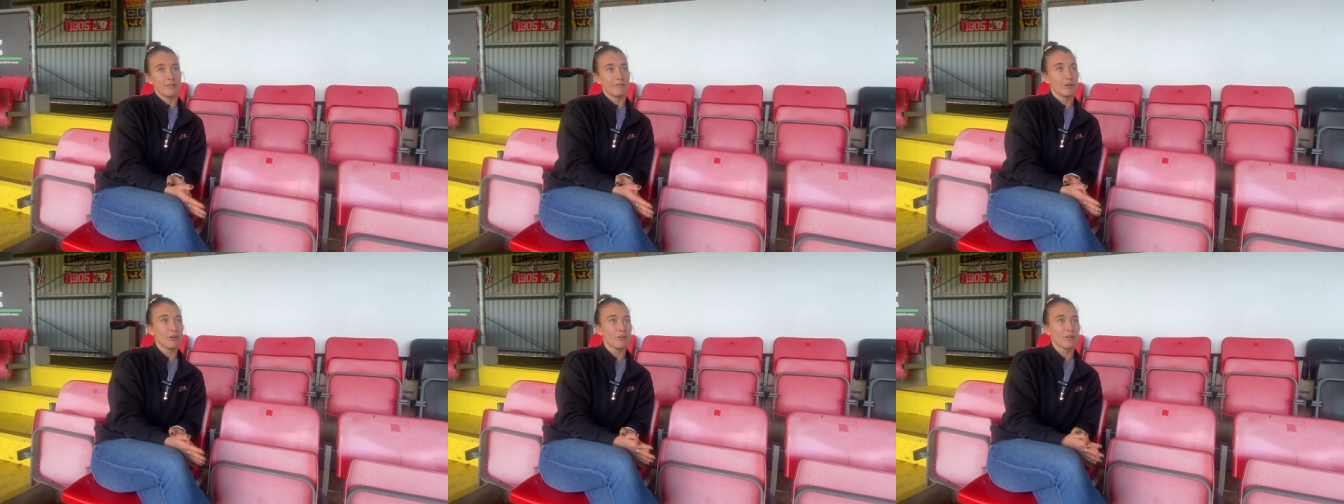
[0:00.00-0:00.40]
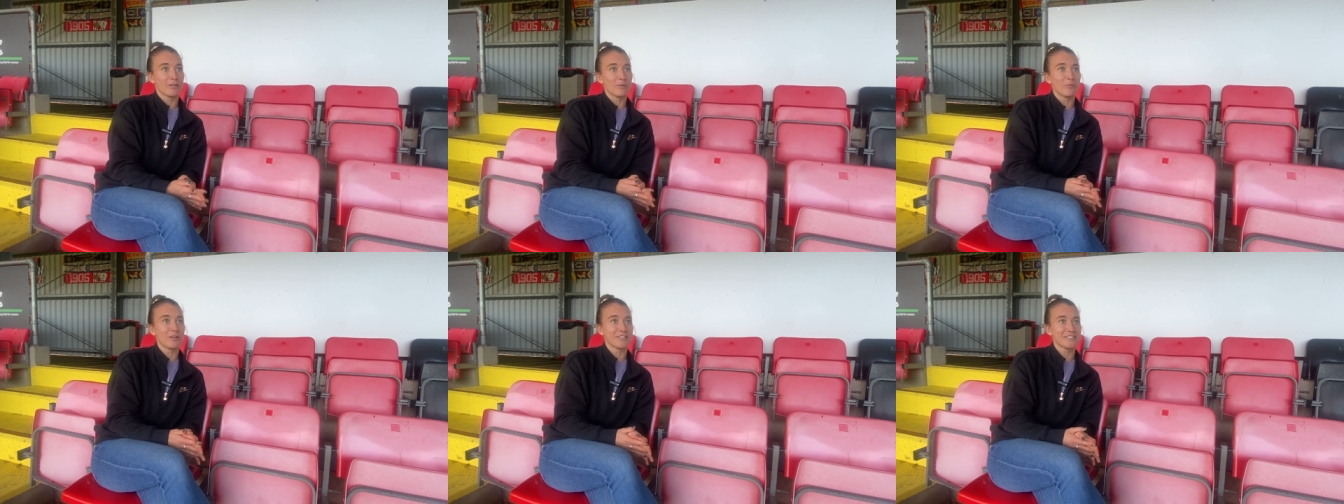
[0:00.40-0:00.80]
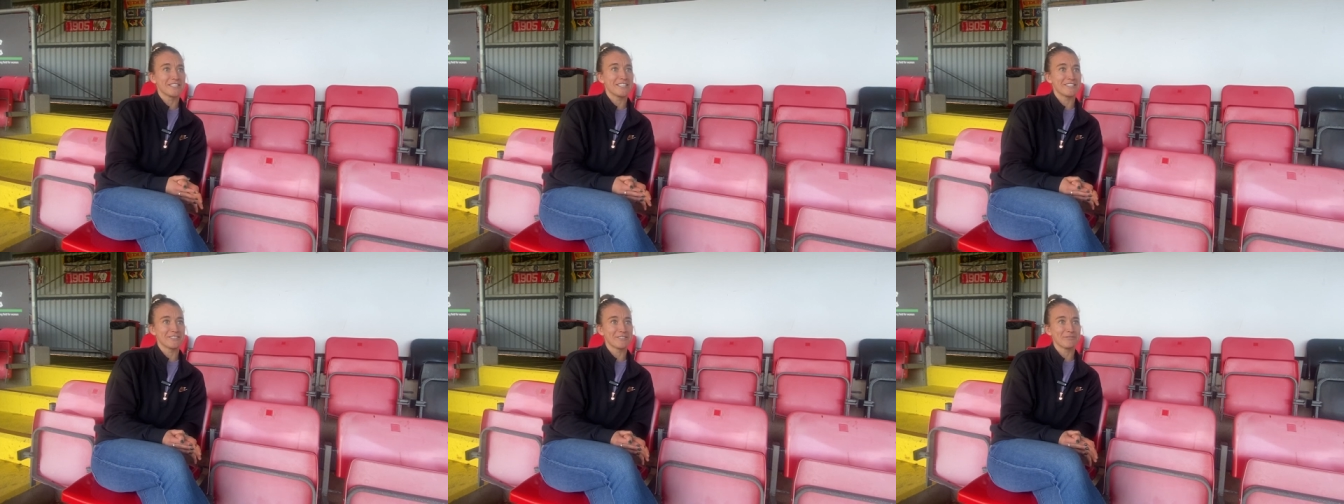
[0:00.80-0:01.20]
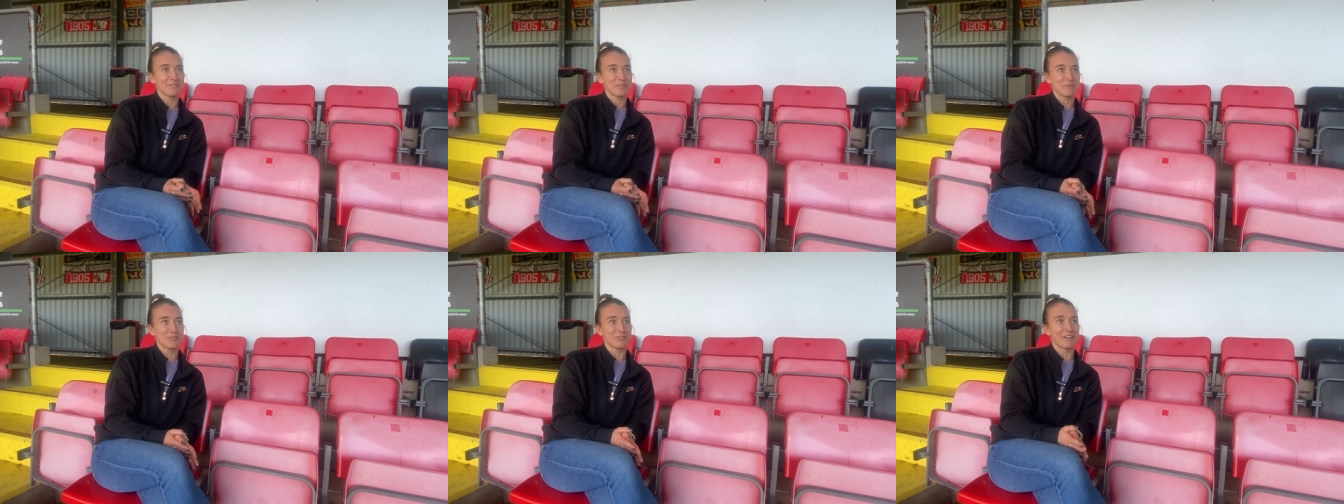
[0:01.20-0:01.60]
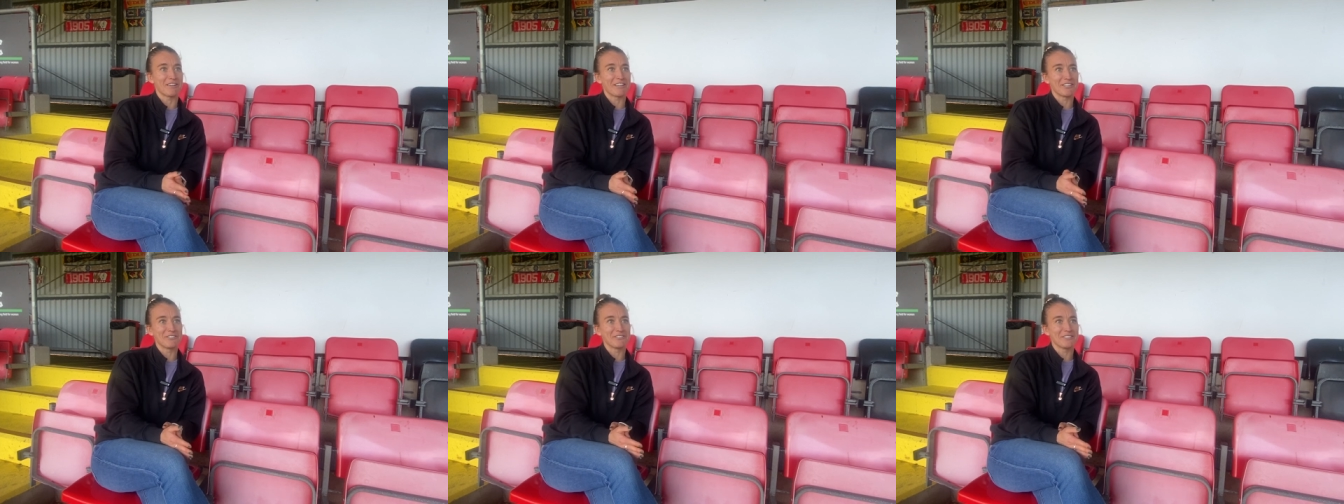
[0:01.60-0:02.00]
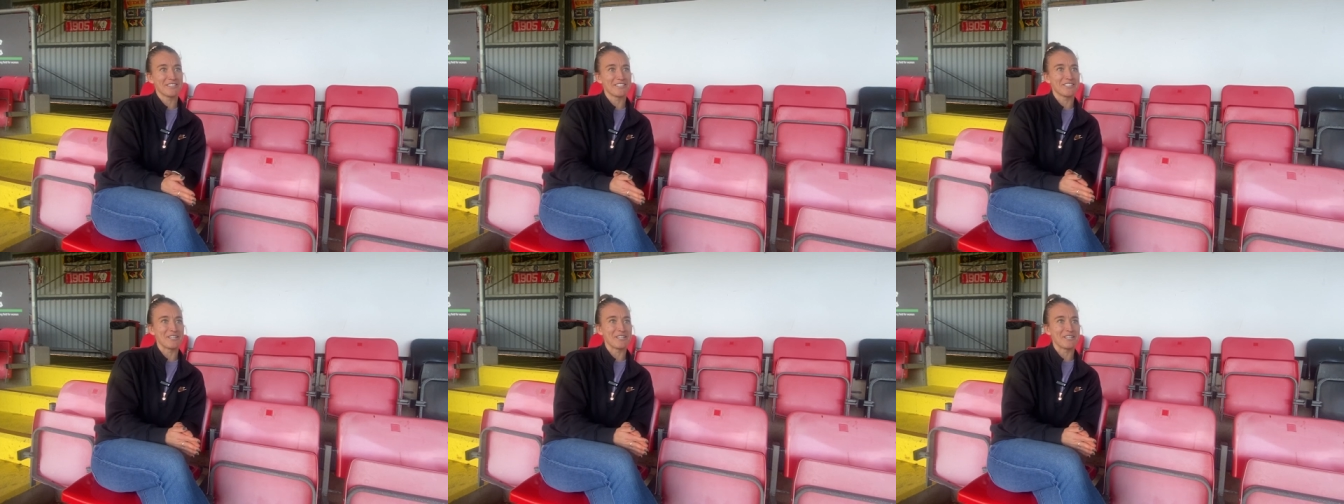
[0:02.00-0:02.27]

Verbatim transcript: for longer than one season, short track record in the